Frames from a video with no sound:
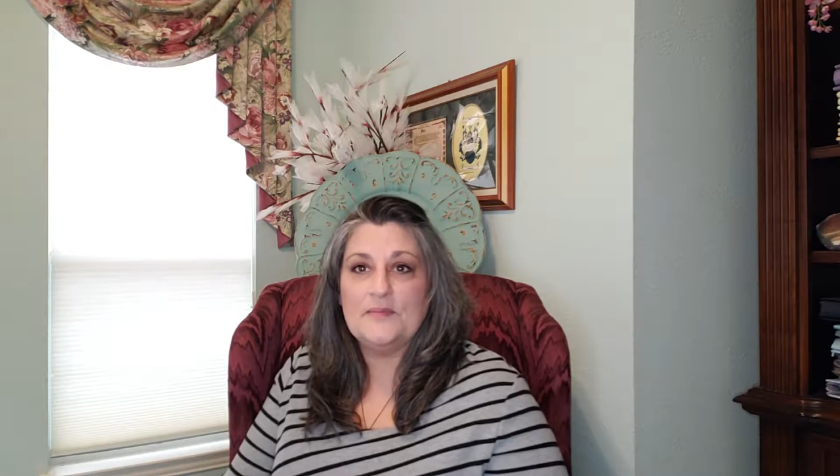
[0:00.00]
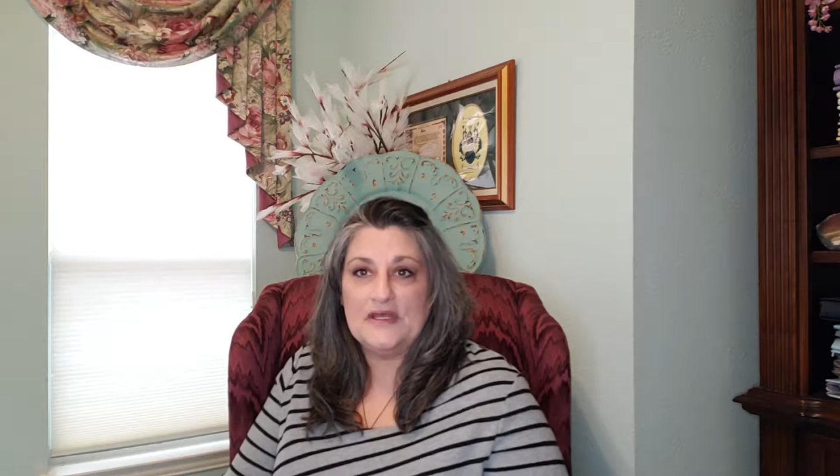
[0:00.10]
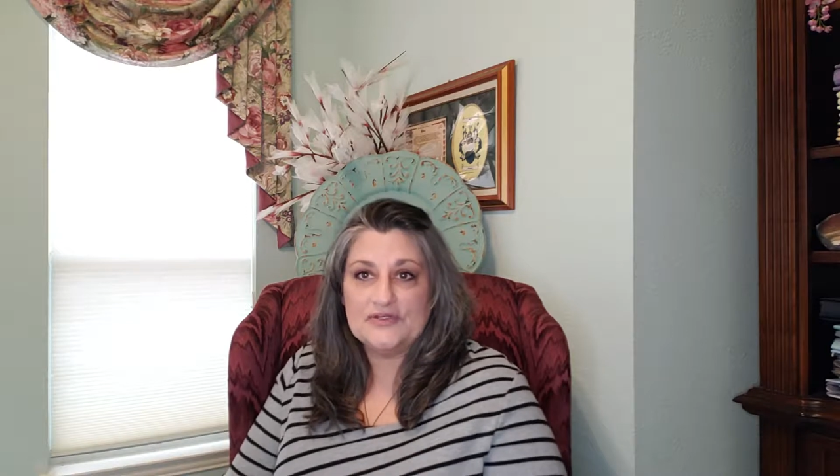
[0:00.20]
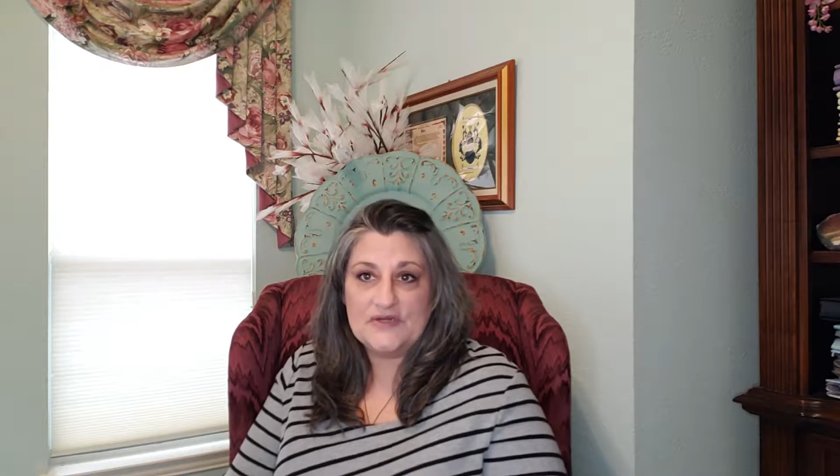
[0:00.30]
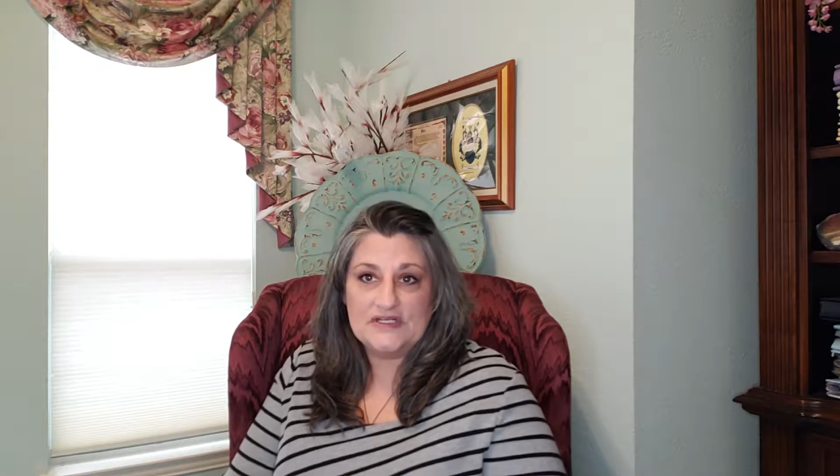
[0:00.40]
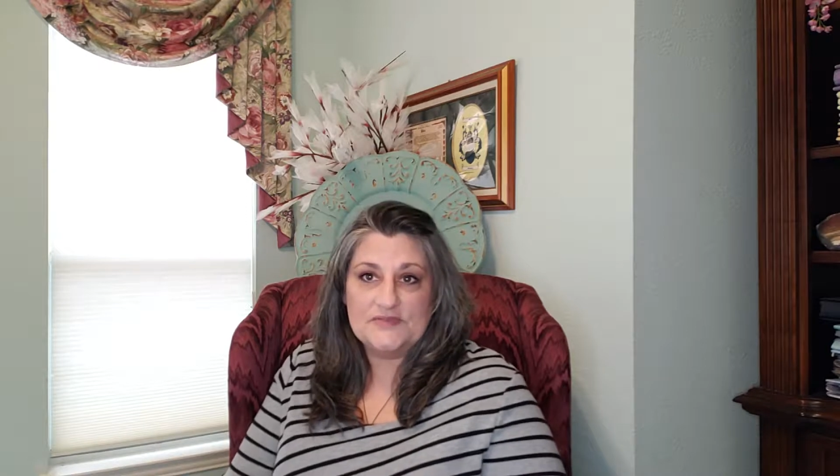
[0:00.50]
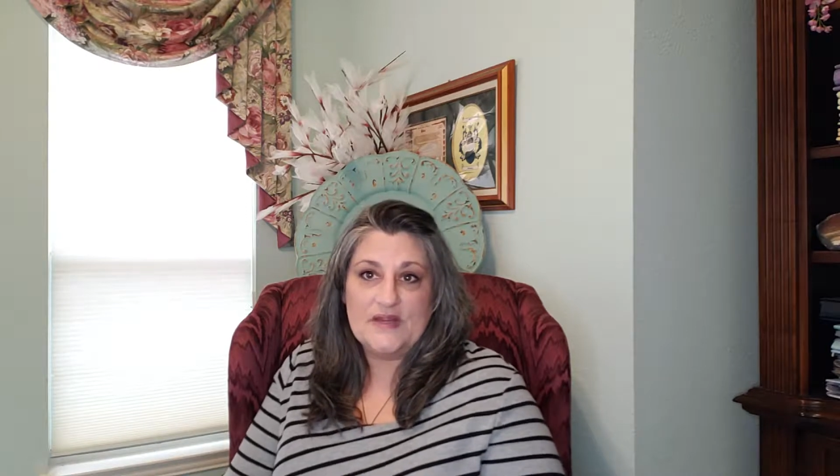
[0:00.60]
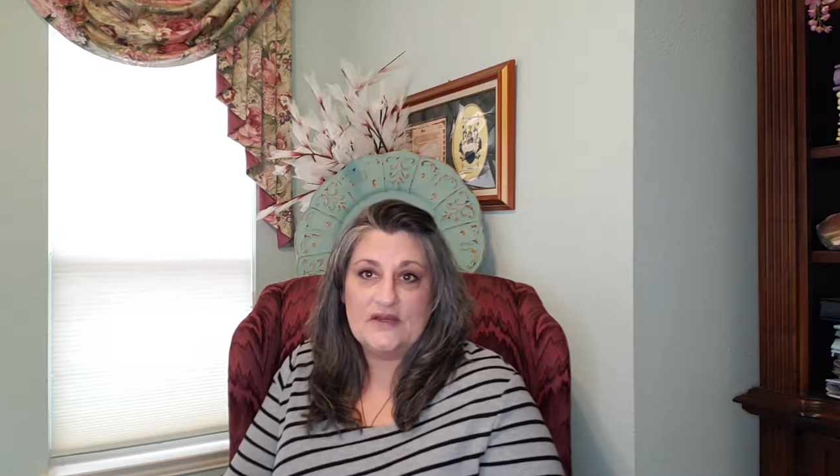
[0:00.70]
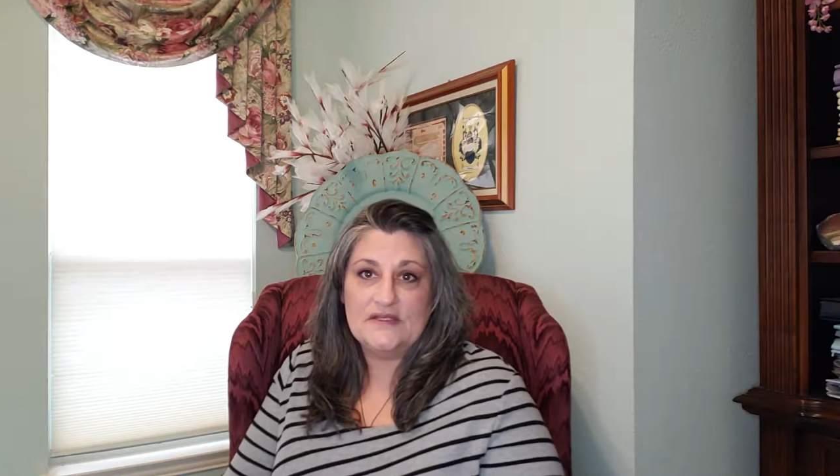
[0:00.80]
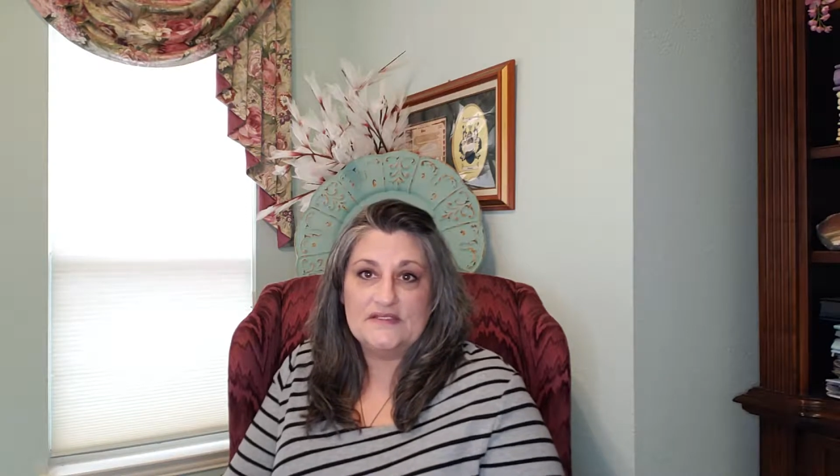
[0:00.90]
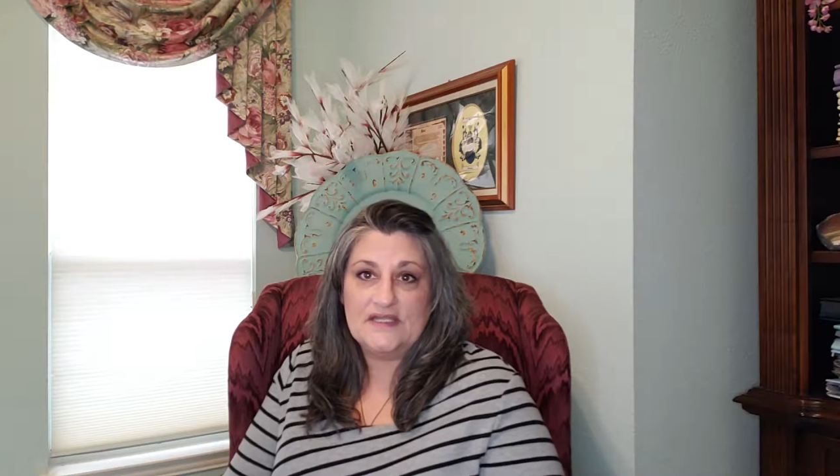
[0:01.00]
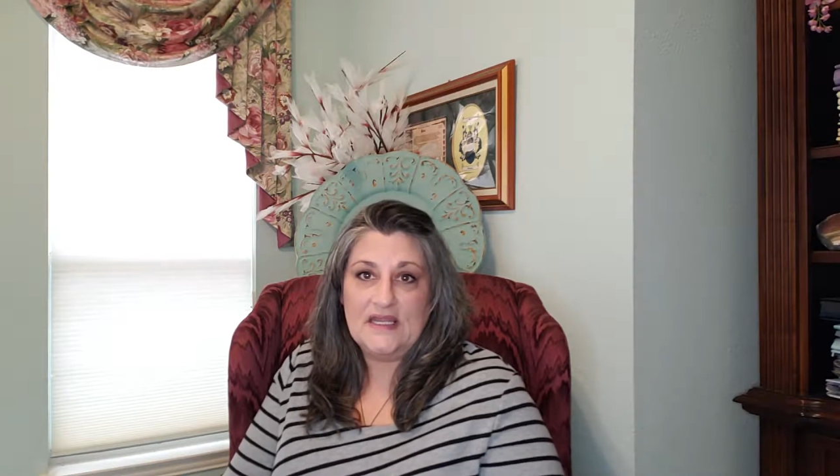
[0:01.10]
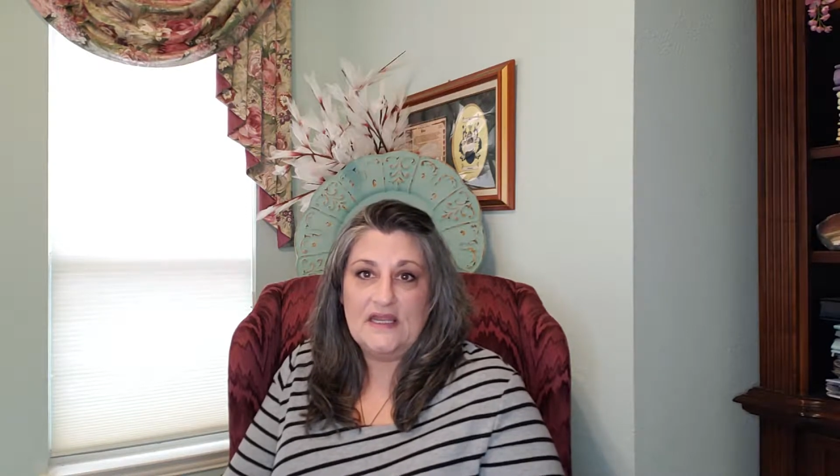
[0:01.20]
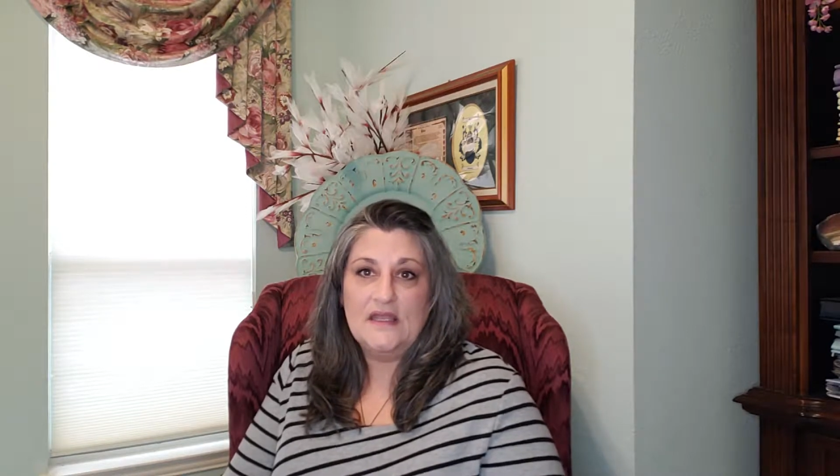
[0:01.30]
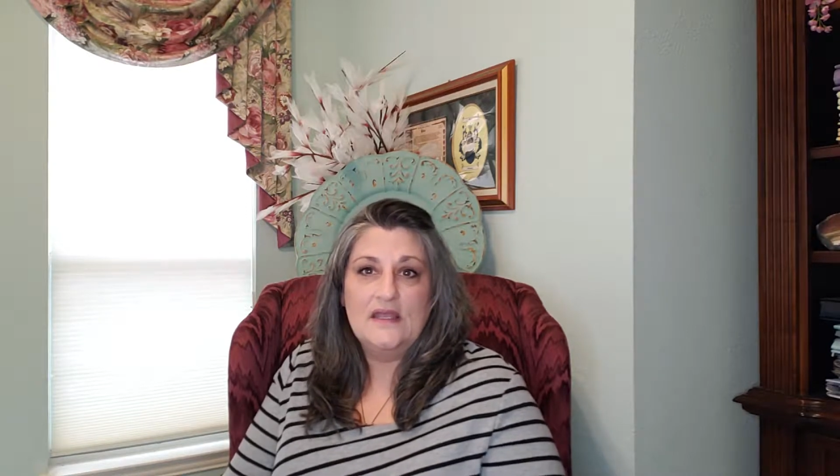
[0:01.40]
about transparency.